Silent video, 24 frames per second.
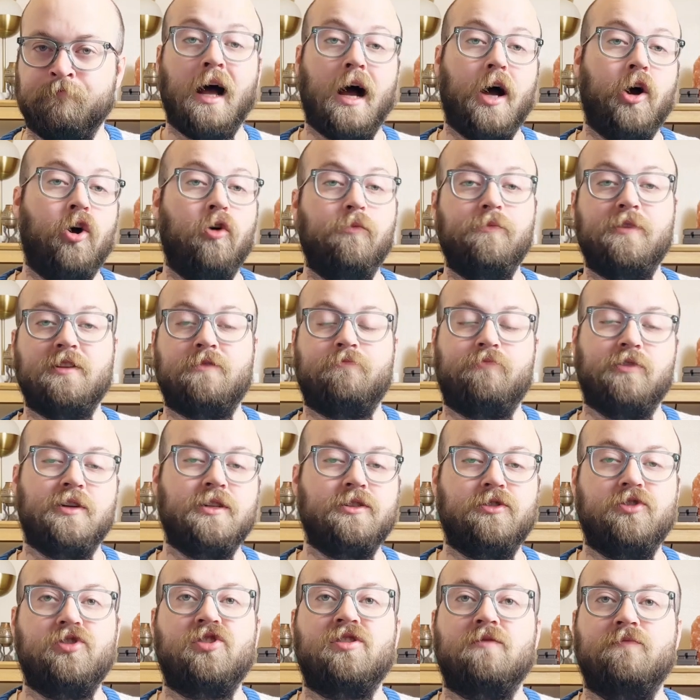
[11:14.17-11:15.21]
I hope this brings
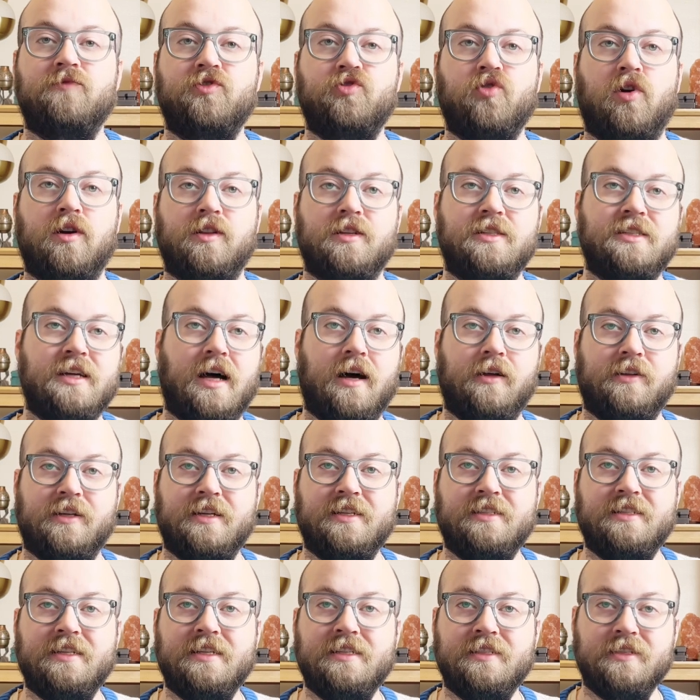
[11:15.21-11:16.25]
you some joy this holiday
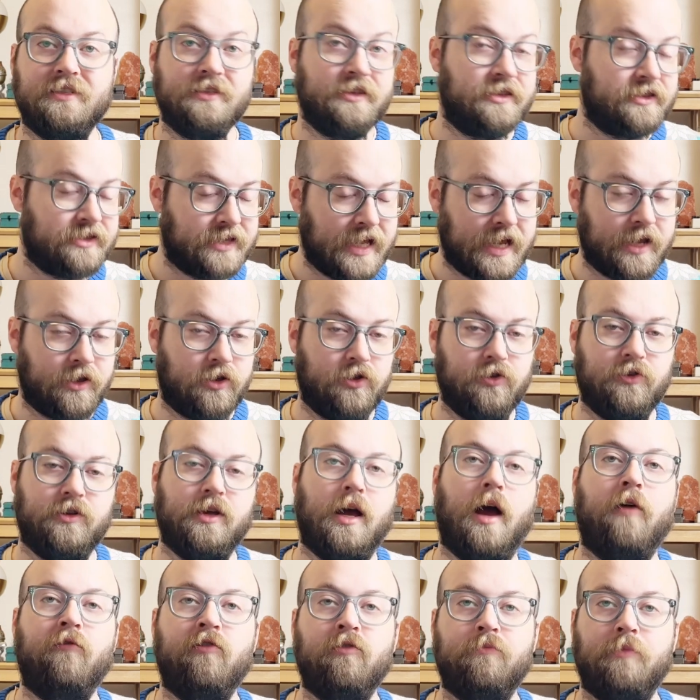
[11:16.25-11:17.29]
season. Thank you to
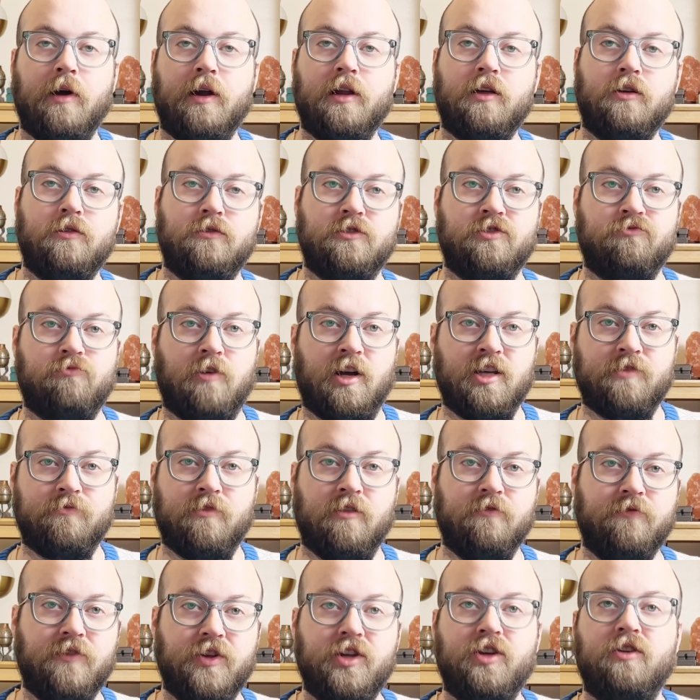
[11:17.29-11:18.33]
everybody who's watched my
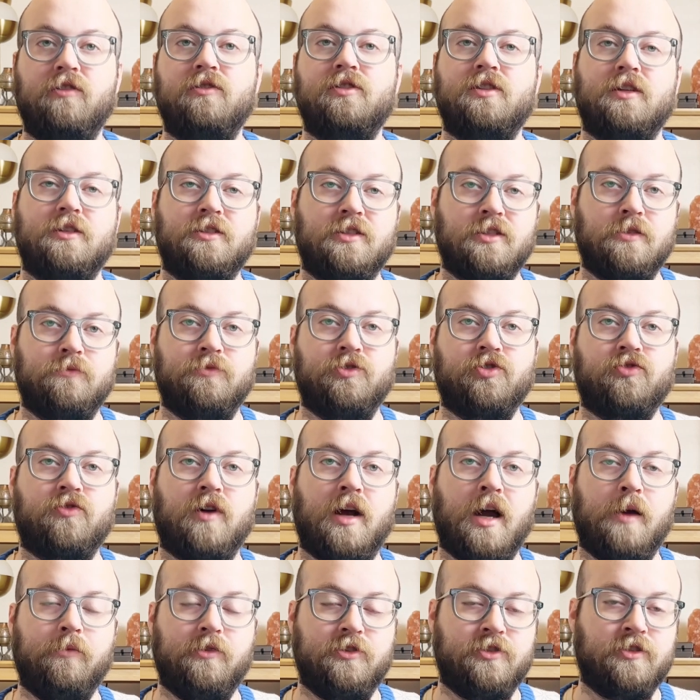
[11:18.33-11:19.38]
videos and
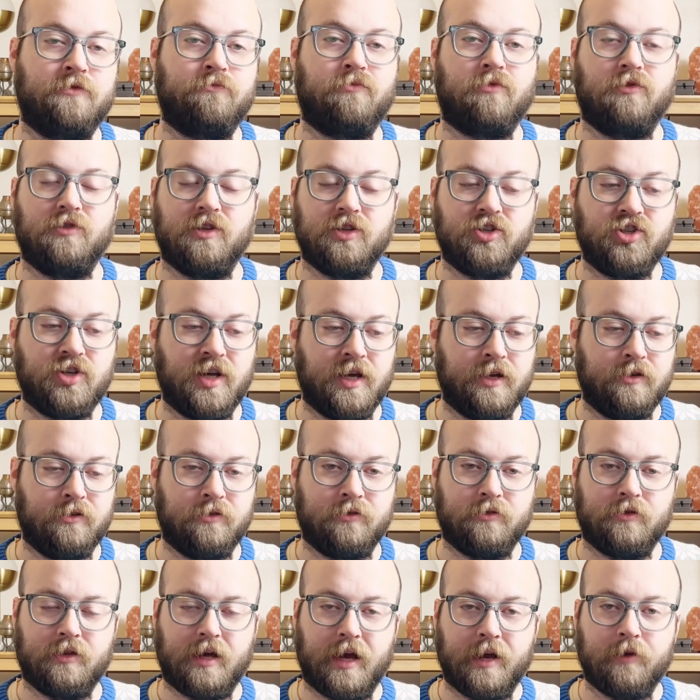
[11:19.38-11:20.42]
subscribed to support the
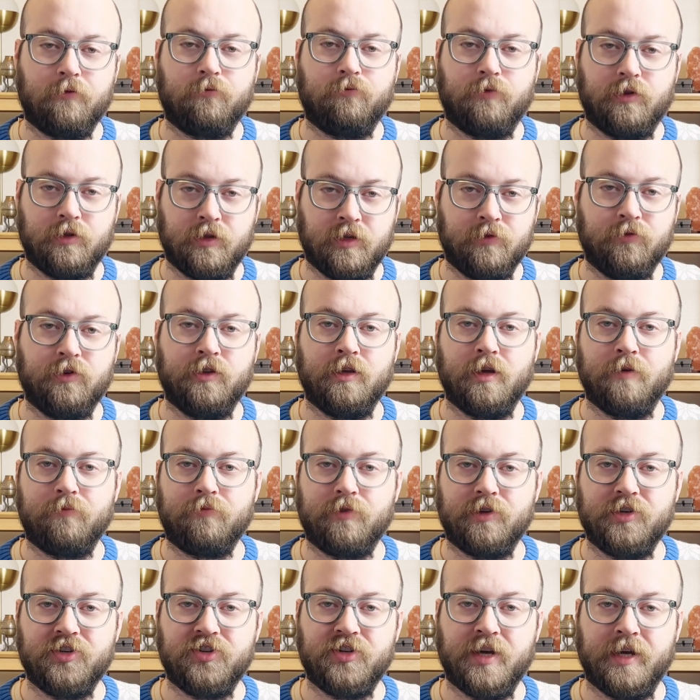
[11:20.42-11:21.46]
channel. I really, really
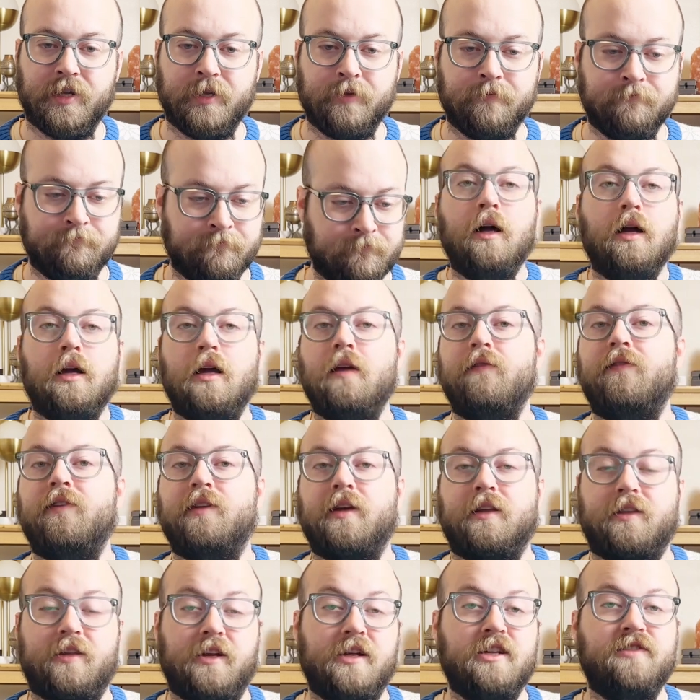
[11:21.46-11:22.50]
appreciate it. If you
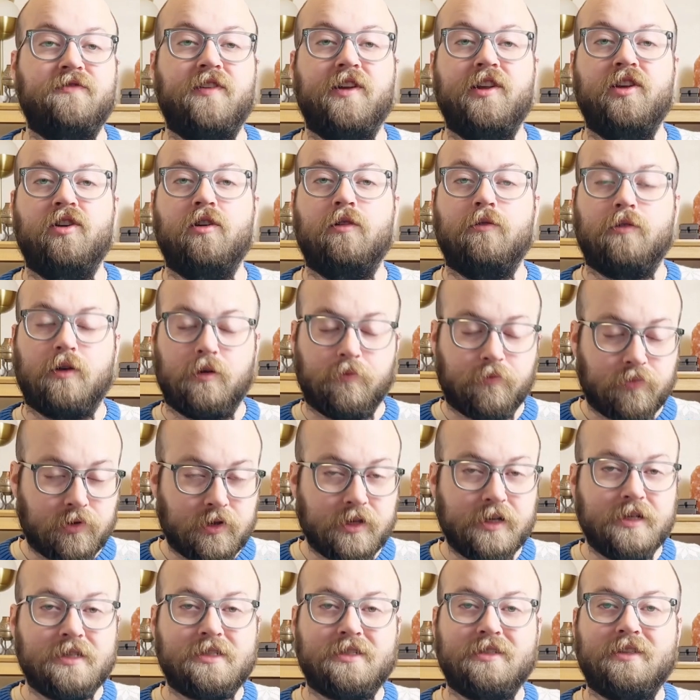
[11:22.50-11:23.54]
like today's video,
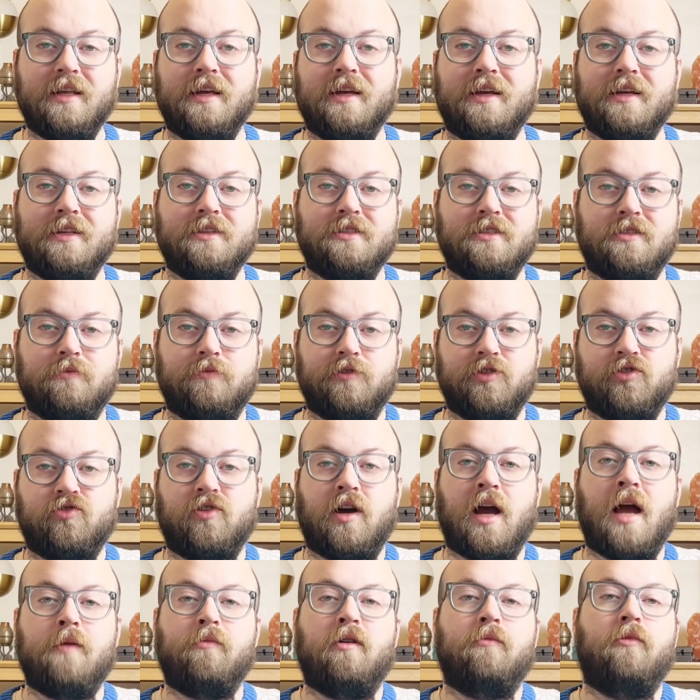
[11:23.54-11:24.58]
please like and
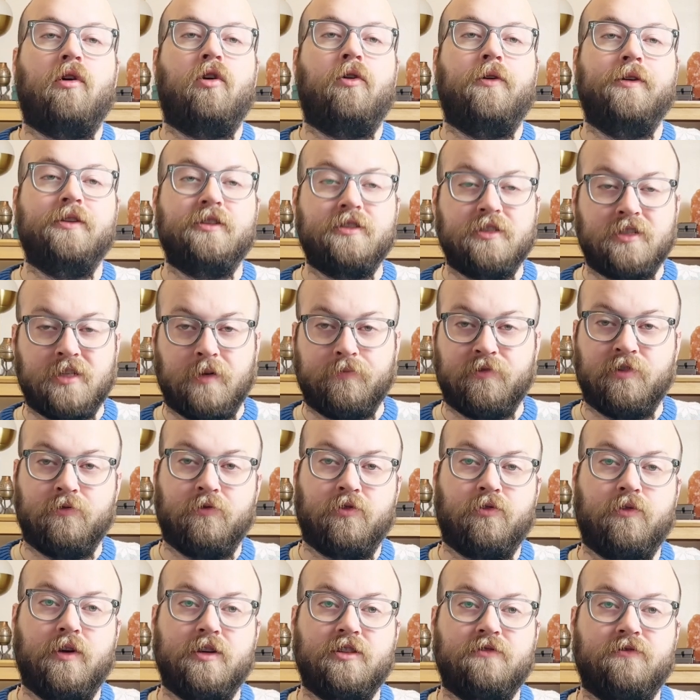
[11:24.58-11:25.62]
subscribe. I'm always accepting
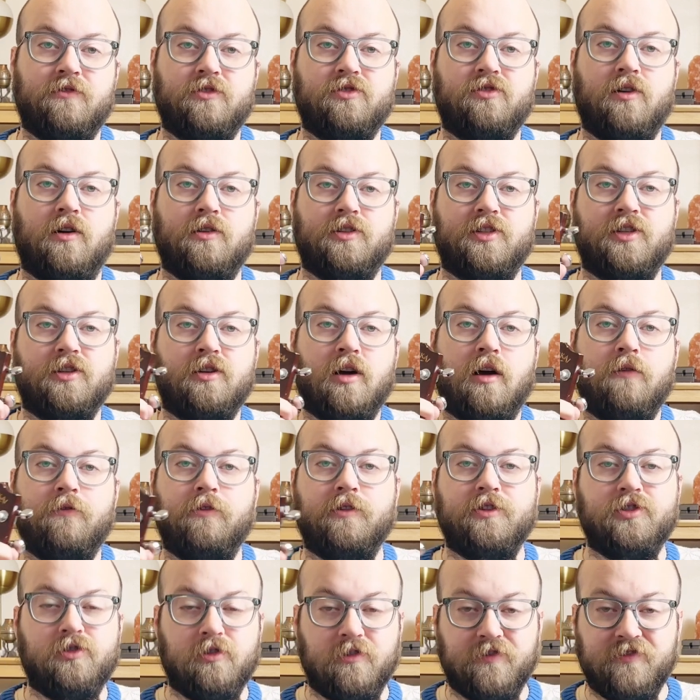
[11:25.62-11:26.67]
requests for songs to cover,
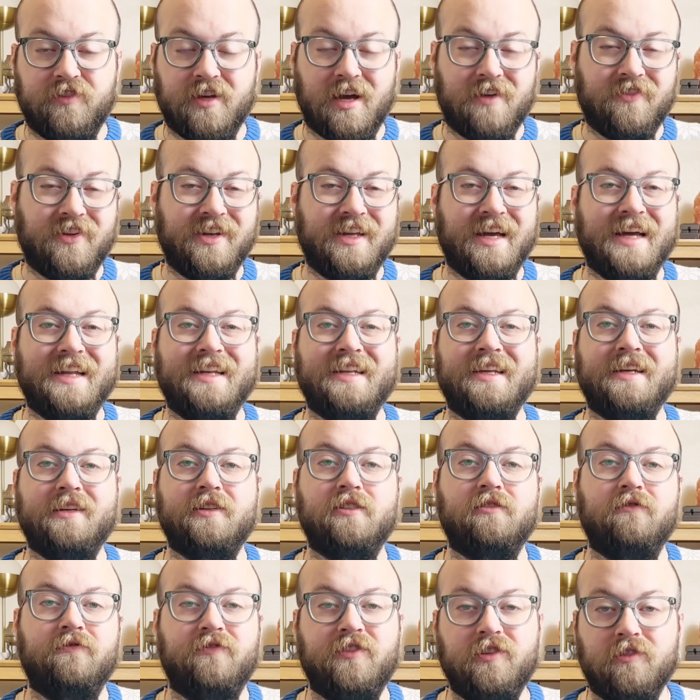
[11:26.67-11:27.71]
so if you have any
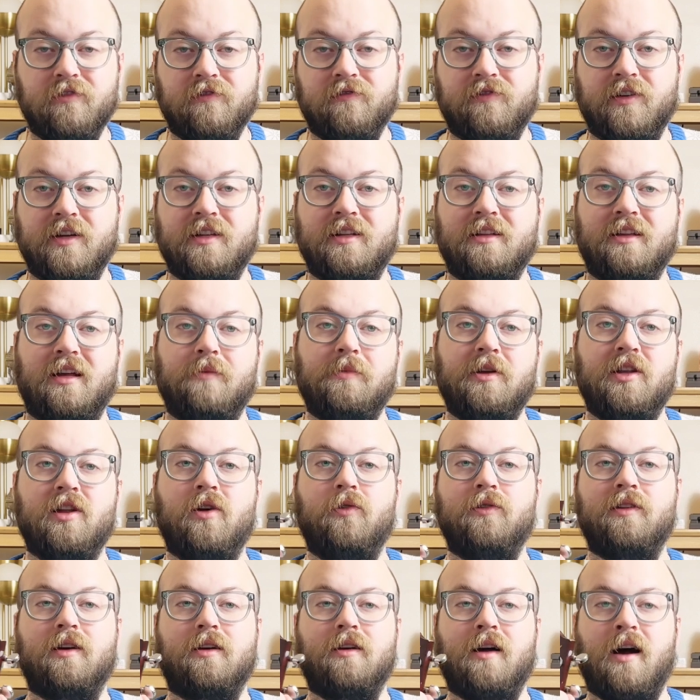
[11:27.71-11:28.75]
ideas, feel free to let me know
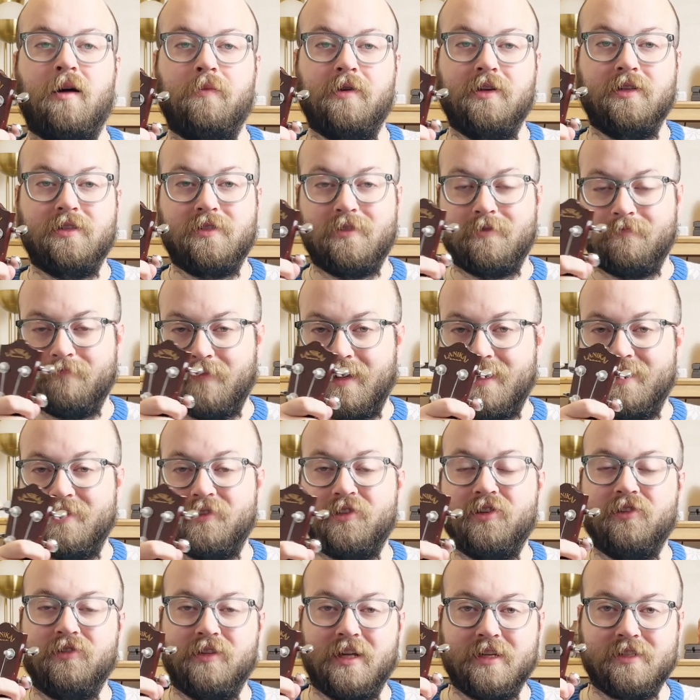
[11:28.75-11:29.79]
in the comments. And
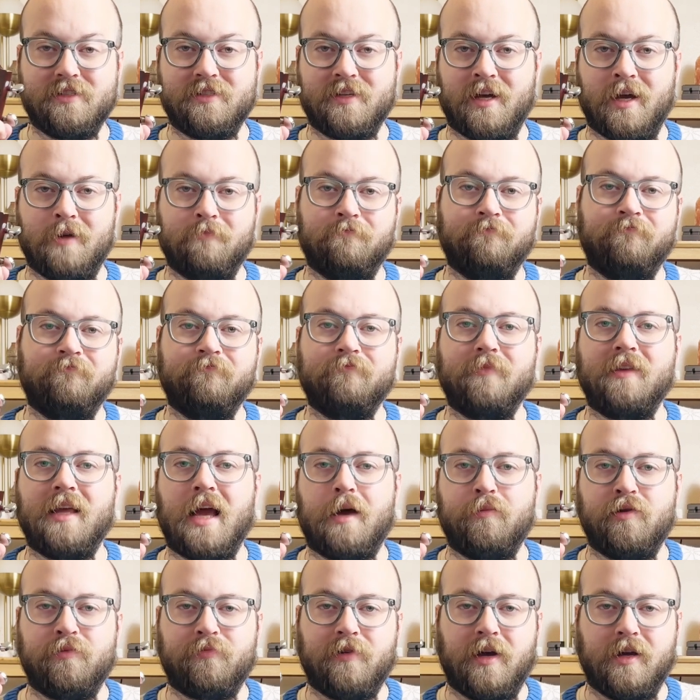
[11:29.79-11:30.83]
until next time,
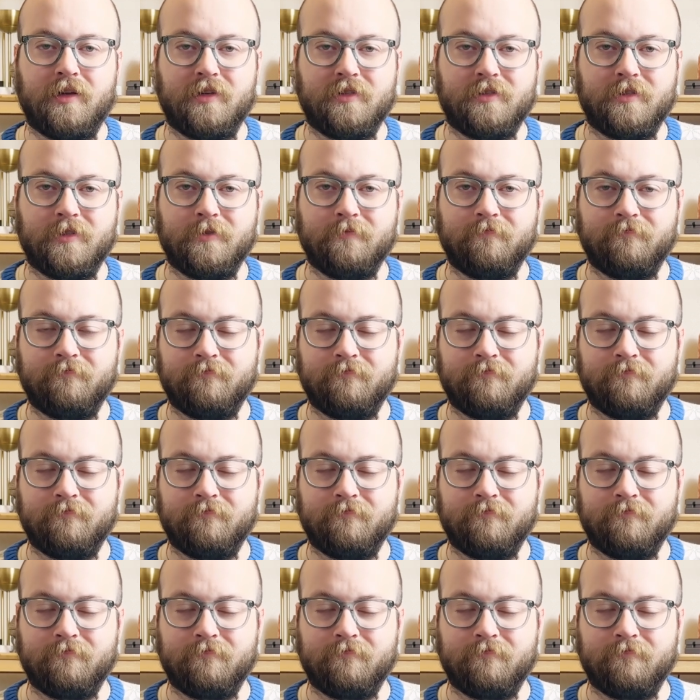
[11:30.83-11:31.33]
happy practicing.